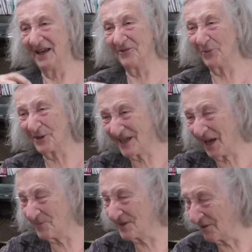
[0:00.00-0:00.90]
What
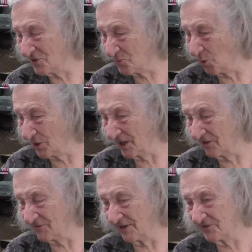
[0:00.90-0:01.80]
happened, I was
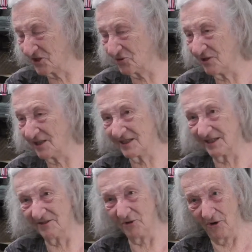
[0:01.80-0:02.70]
walking around the streets
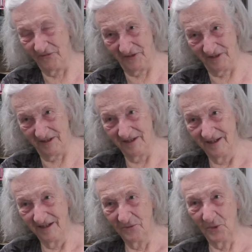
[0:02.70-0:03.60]
in Norfolk
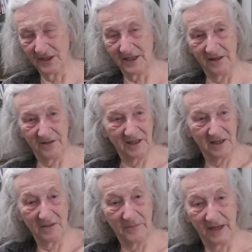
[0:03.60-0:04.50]
one day
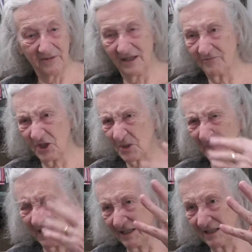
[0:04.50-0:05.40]
thinking about, I was just
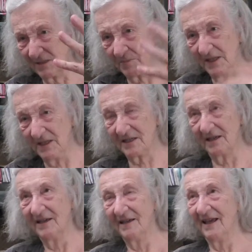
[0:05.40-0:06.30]
beginning the piece,
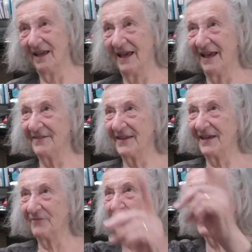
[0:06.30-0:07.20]
and
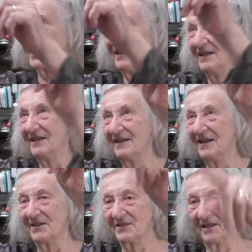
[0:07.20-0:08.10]
there was
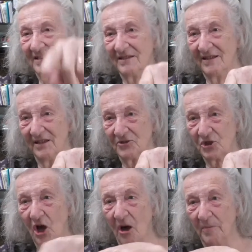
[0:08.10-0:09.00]
a
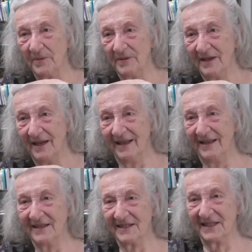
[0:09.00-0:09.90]
shop,
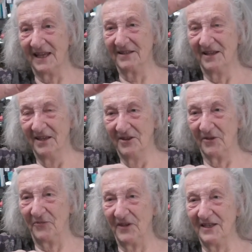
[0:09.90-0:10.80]
and it said,
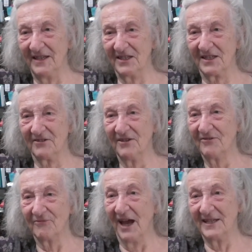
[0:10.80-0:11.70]
The Phoenix
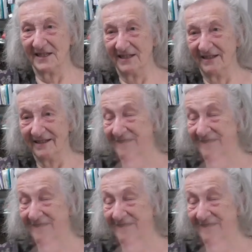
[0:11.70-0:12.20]
Rising.